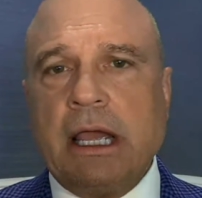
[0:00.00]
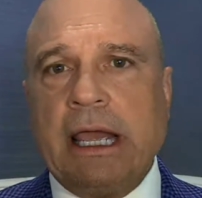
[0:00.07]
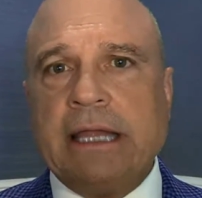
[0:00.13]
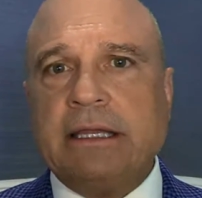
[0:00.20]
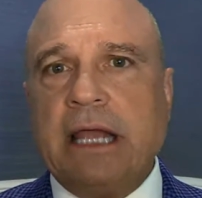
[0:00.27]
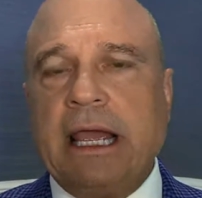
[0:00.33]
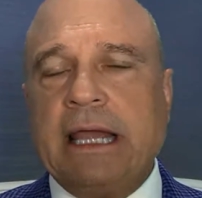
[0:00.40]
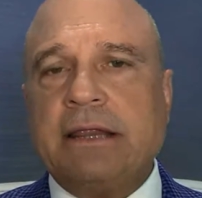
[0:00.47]

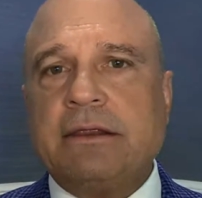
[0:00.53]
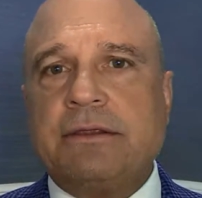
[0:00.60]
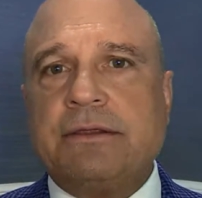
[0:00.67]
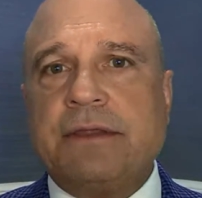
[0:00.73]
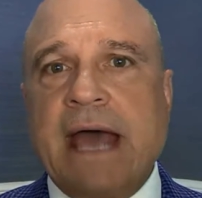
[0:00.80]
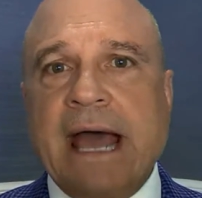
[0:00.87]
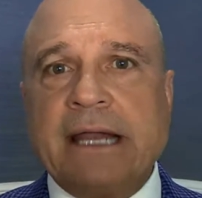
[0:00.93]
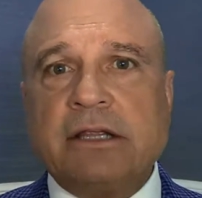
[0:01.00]
And
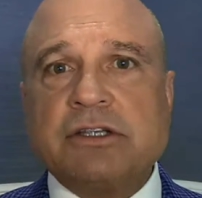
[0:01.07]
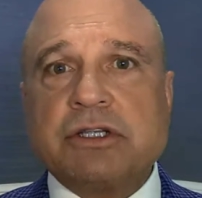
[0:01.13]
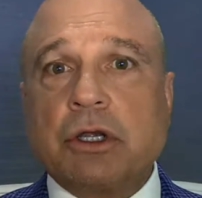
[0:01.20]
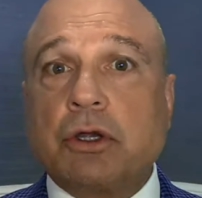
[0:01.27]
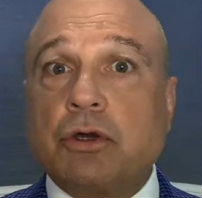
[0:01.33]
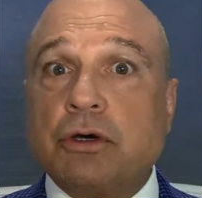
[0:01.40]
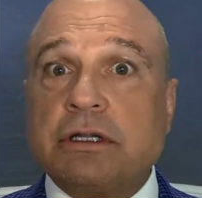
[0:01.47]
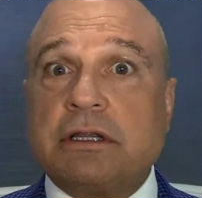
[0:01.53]
that is a
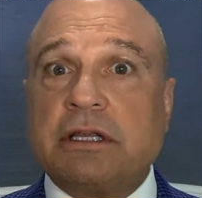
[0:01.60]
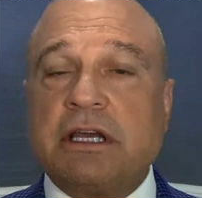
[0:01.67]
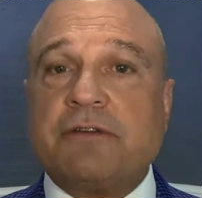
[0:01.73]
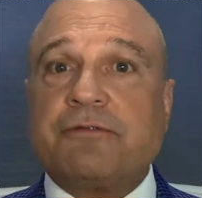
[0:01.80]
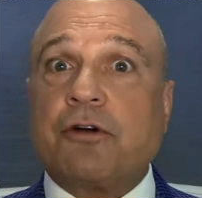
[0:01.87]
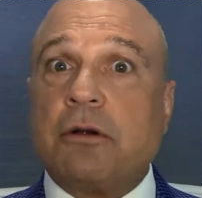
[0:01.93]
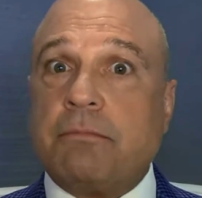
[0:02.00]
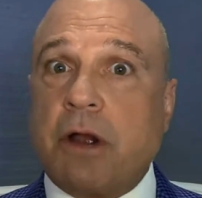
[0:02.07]
good thing
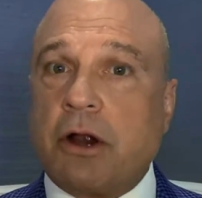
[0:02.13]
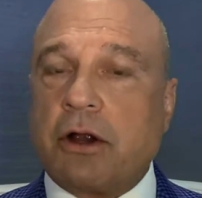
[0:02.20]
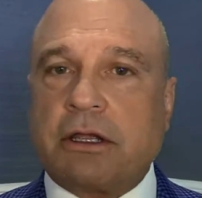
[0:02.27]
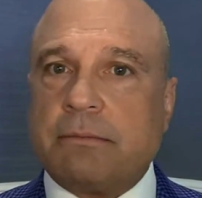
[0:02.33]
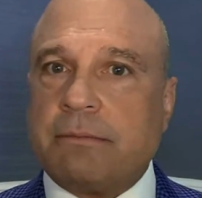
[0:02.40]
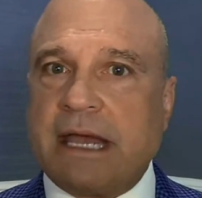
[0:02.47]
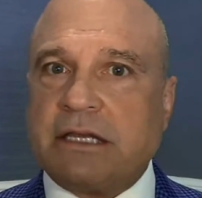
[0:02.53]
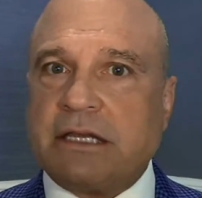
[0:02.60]
for
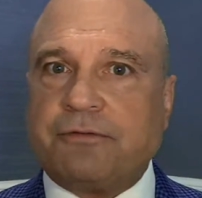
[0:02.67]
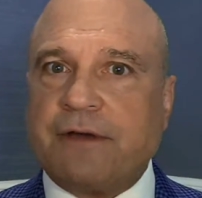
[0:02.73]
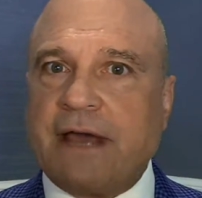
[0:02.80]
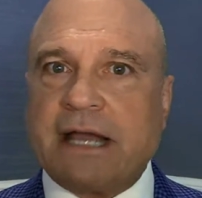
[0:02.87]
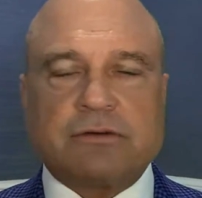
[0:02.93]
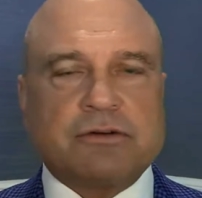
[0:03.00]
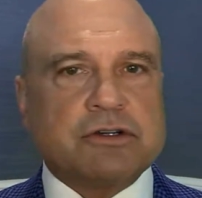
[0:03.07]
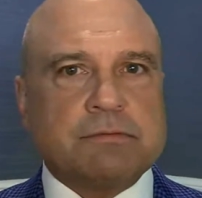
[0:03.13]
American
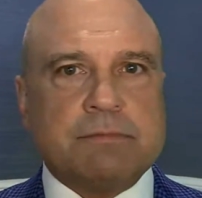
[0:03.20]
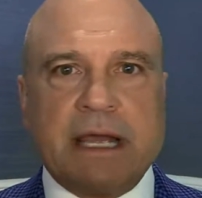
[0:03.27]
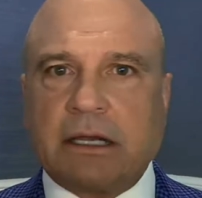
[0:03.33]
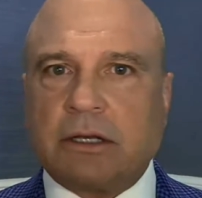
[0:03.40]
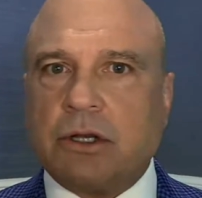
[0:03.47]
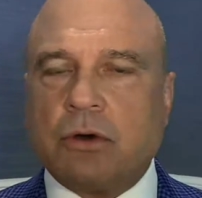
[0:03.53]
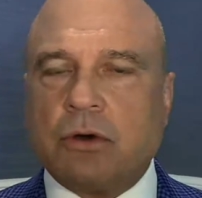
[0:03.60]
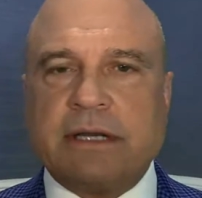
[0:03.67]
manufacturers,
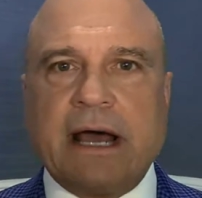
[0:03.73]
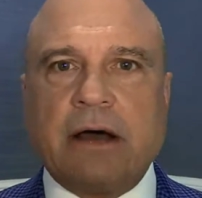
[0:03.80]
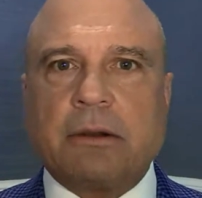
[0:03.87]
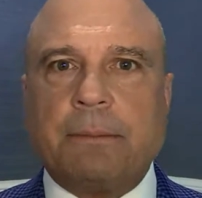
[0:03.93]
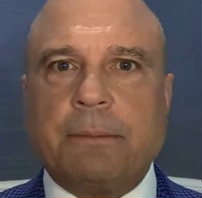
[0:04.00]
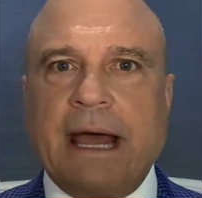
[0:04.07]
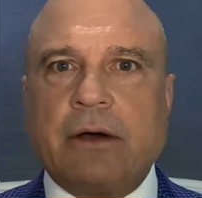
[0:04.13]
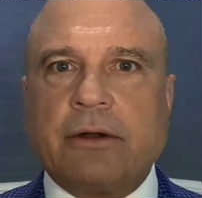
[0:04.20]
make no doubt
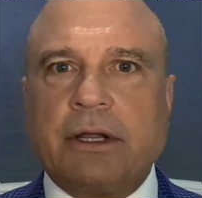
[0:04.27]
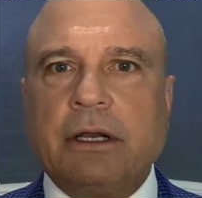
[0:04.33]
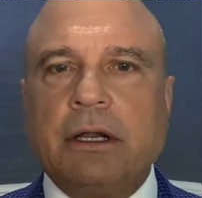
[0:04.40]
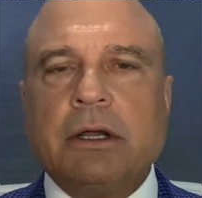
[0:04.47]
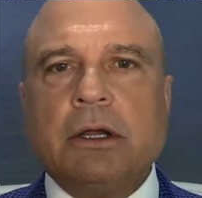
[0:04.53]
about it.